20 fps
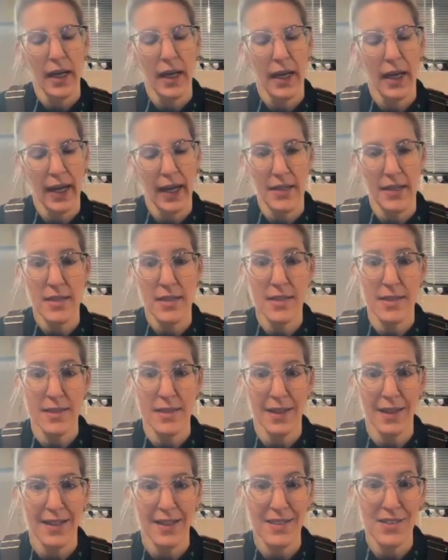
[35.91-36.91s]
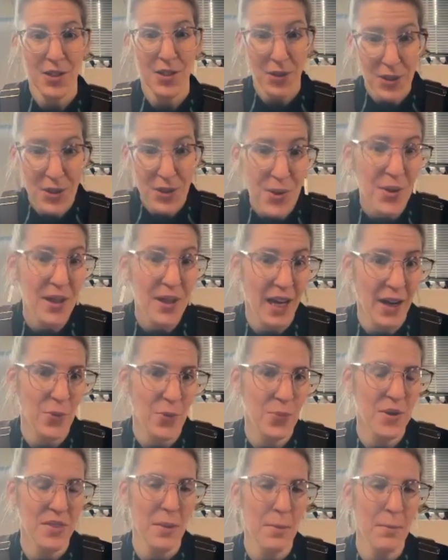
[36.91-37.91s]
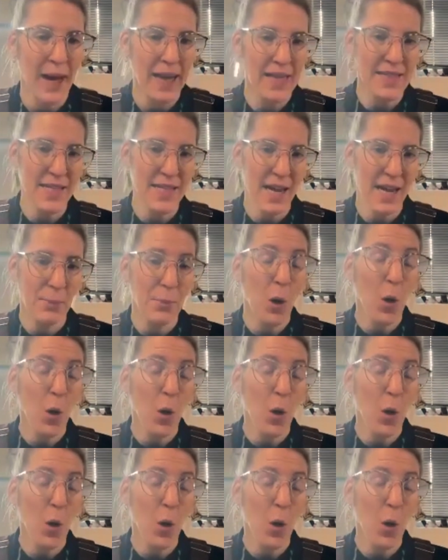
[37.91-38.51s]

and started your account with the MindTap